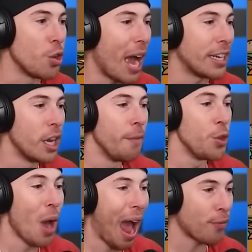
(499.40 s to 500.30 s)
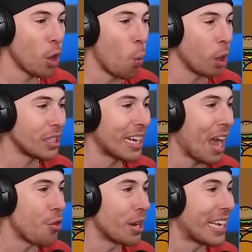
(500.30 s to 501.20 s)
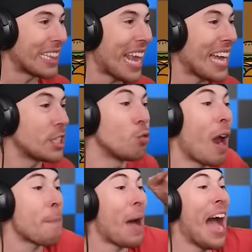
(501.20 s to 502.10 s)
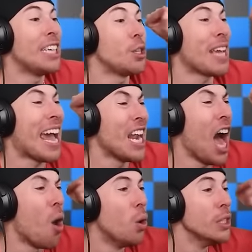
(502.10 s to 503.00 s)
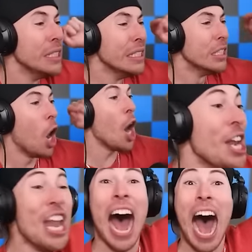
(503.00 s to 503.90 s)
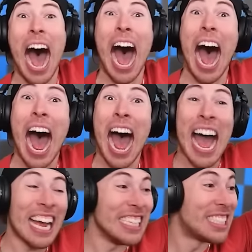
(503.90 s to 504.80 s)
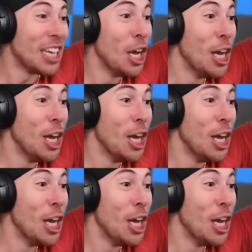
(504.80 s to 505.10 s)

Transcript: You guys, you have to work together to get the SCP right behind you, yellow! Nice!